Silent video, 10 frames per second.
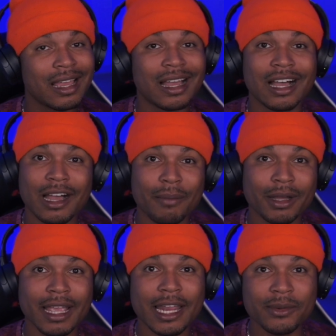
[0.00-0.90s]

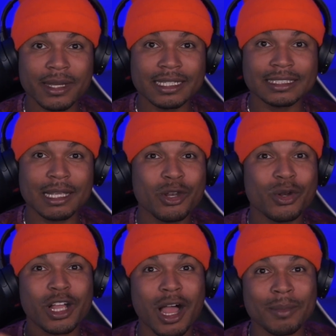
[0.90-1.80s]
But anyways, let me know in
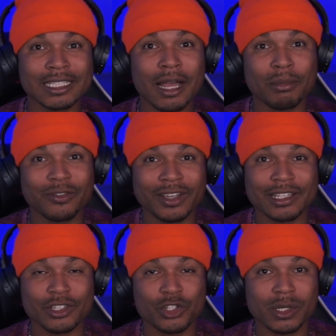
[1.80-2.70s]
the comments down below if you
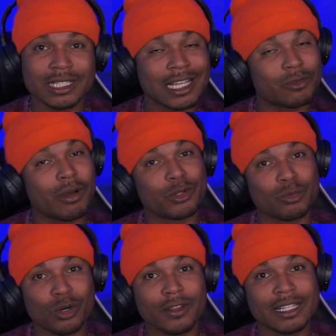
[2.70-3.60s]
guys enjoyed this. If you guys want me to do
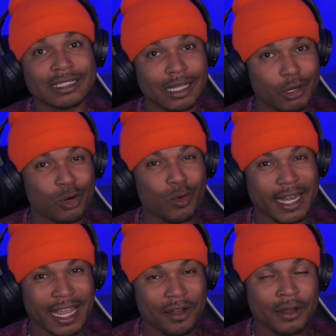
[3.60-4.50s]
more of this, let me know right now.